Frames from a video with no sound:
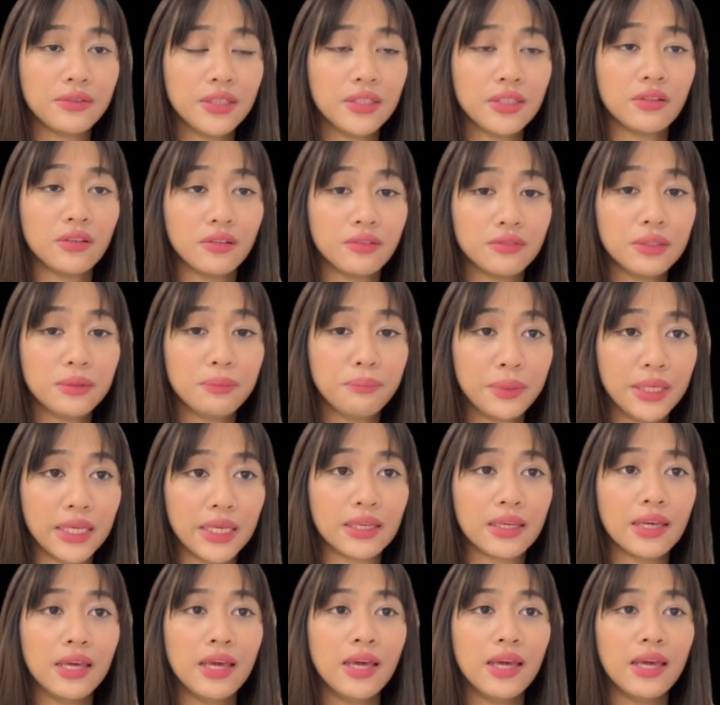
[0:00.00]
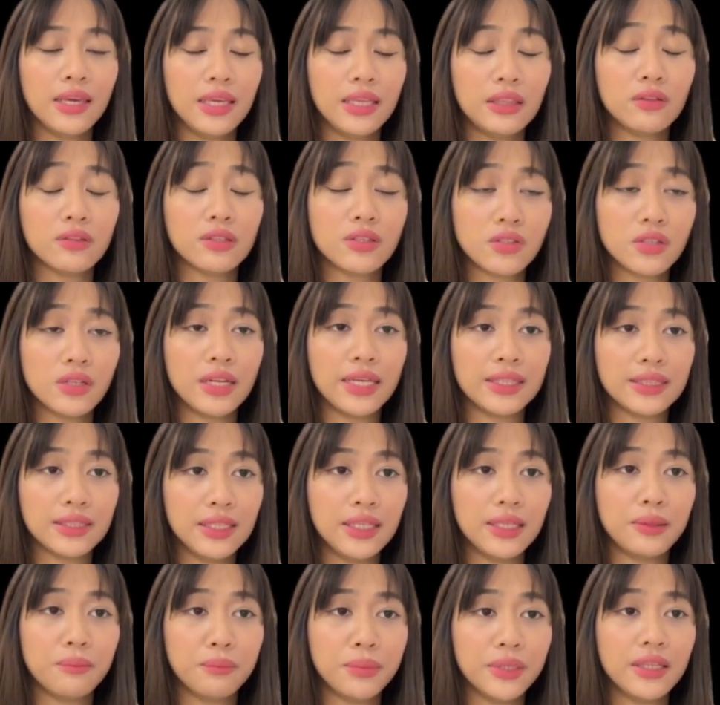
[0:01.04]
turnover peaked in
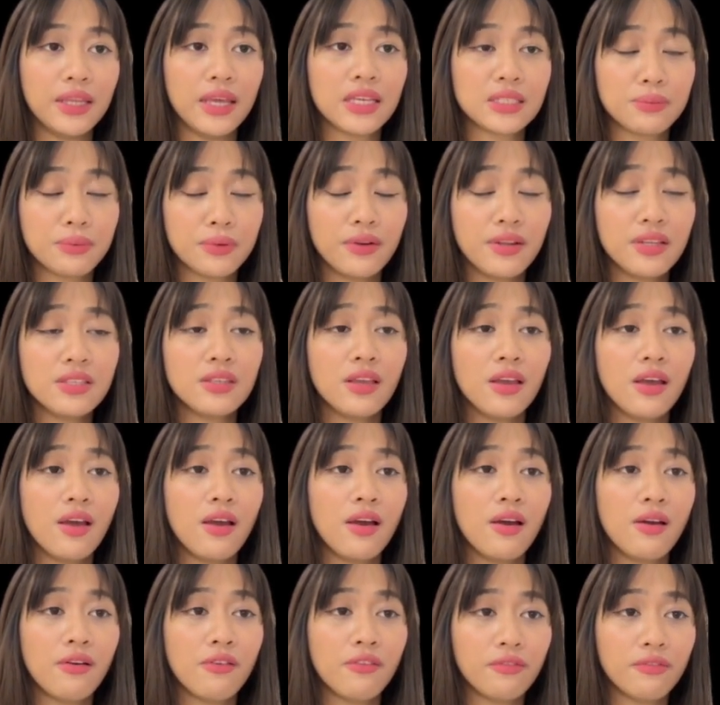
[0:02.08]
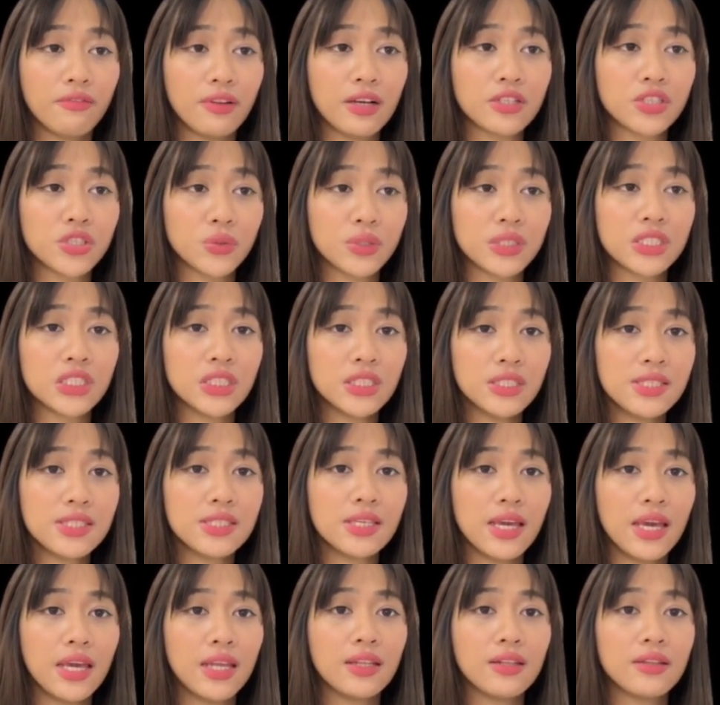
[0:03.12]
2019 but experienced
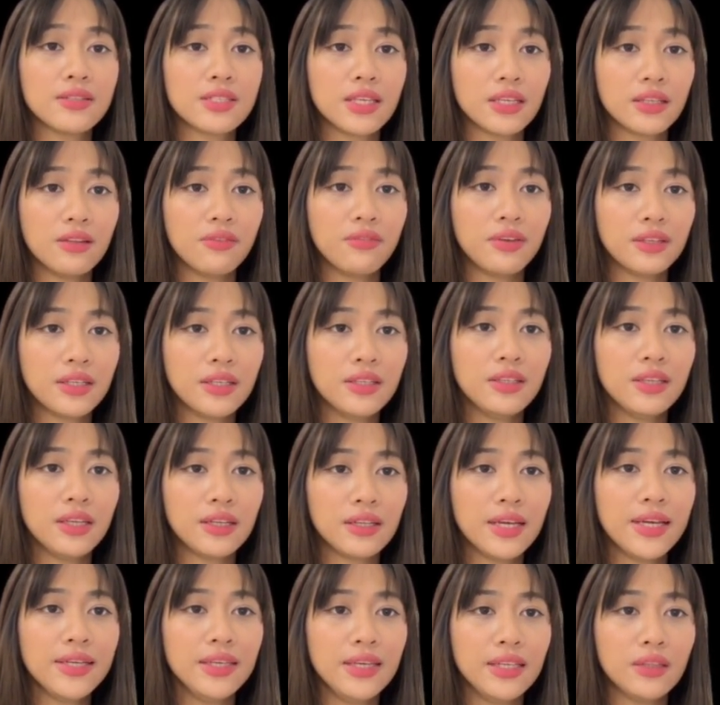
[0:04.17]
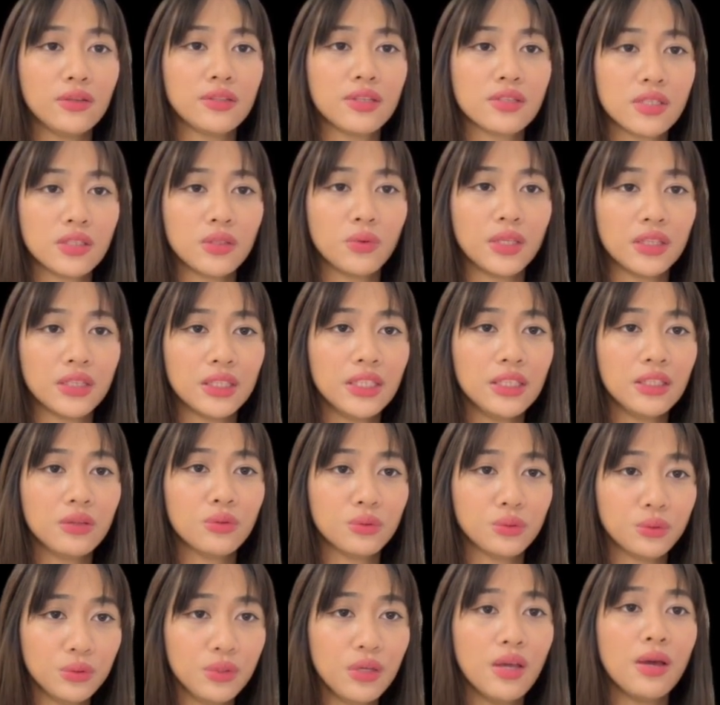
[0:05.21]
fluctuations and significant decline in
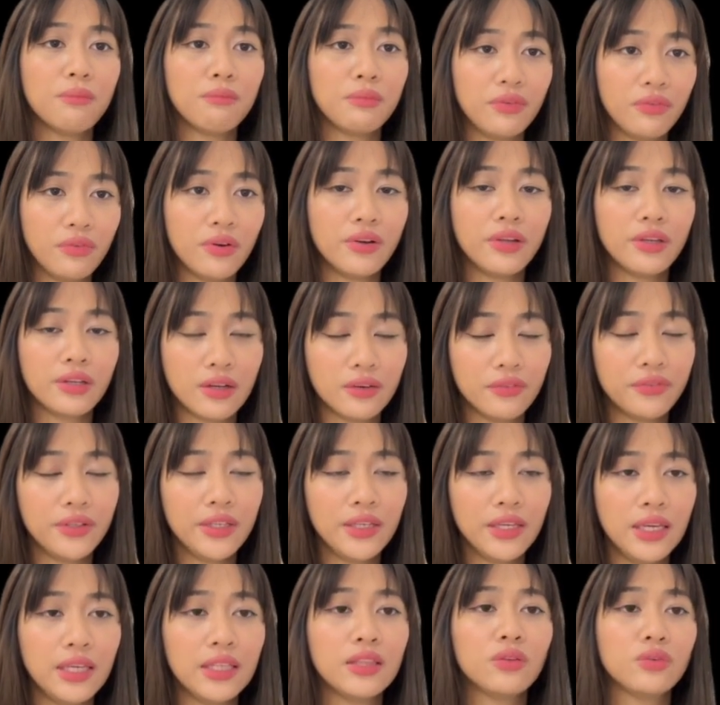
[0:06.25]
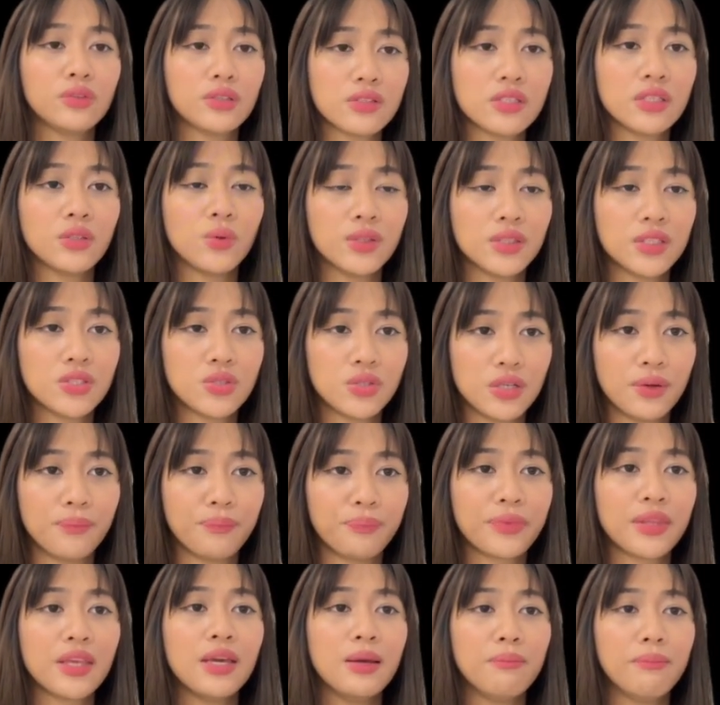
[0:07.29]
2022 before recovering in 2023.
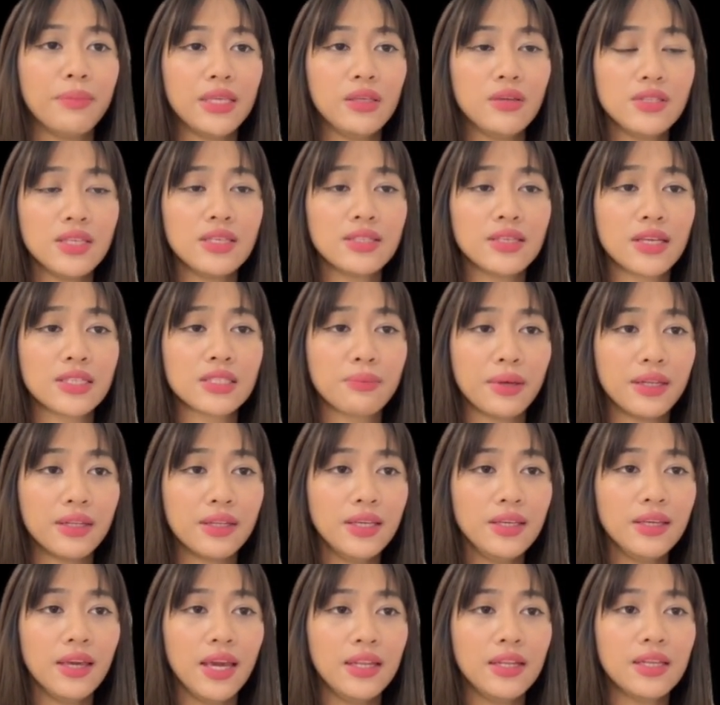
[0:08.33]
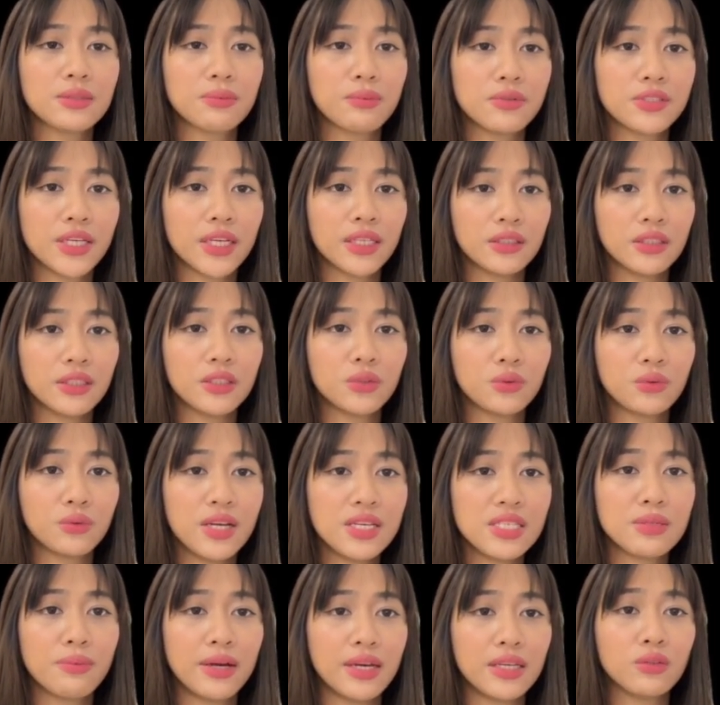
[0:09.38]
MyNews is expanding and is projected to
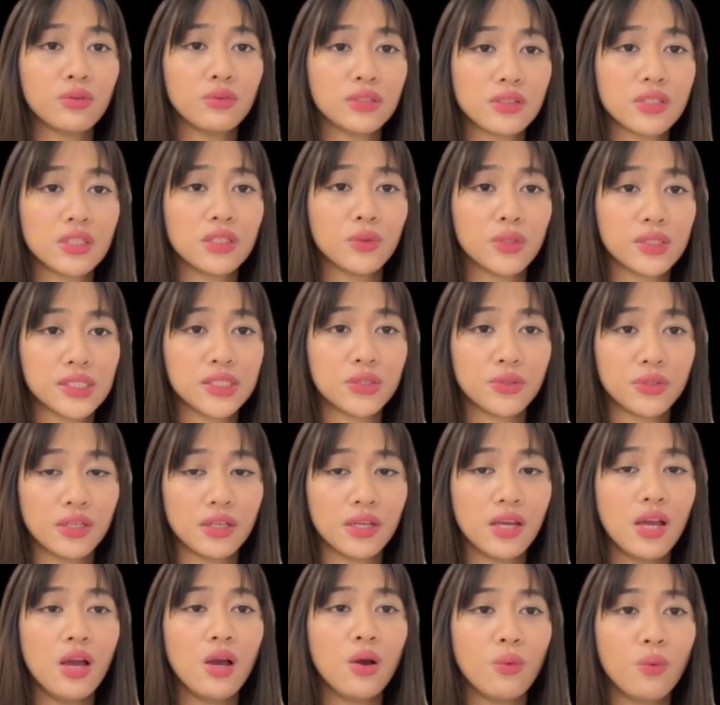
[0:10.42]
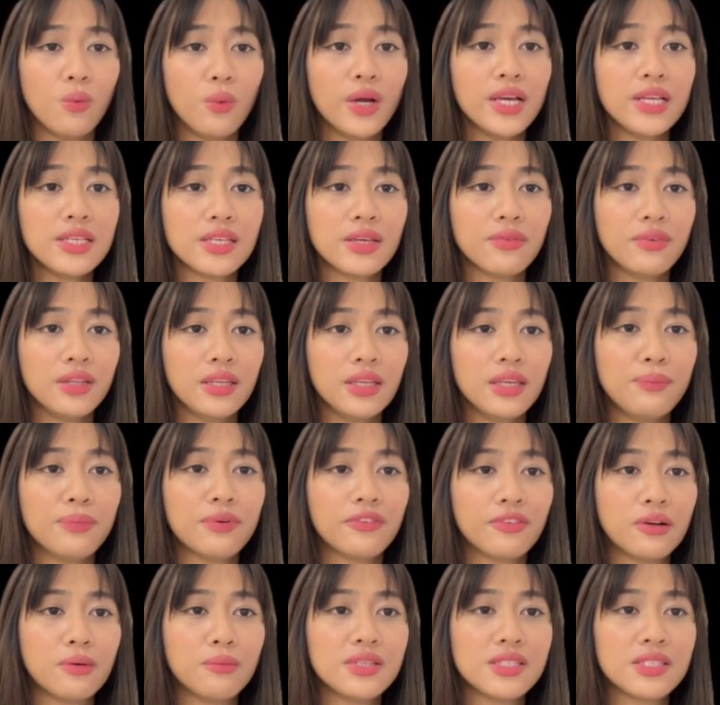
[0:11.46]
rise by 2023, while 7E
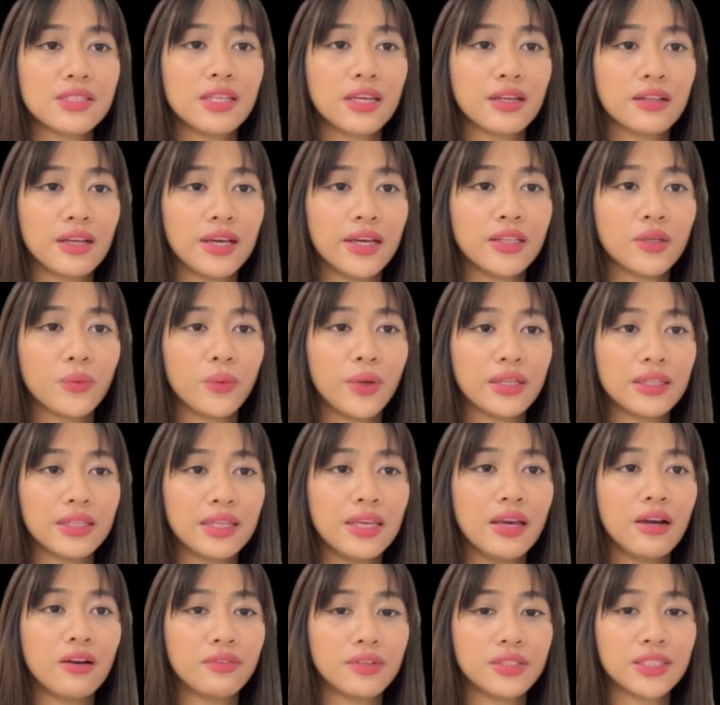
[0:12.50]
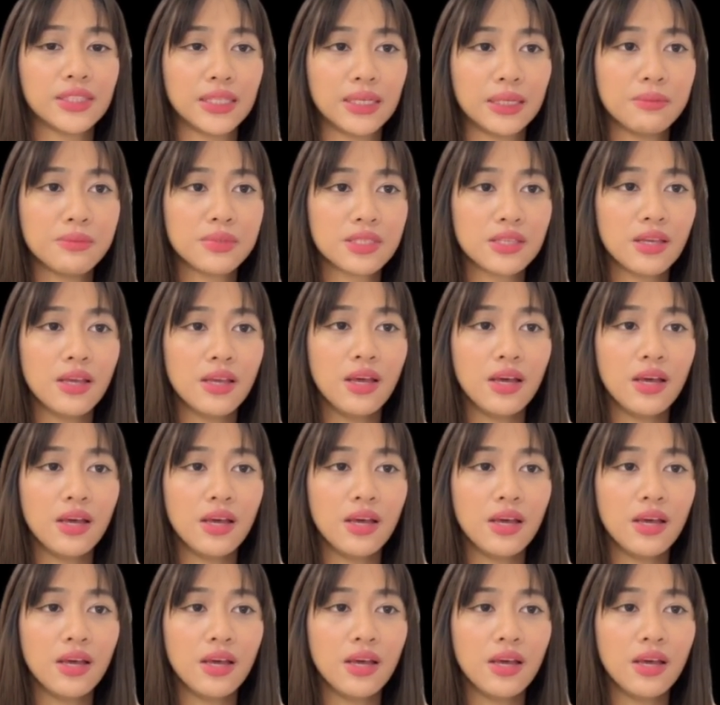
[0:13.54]
performance declined quickly over time.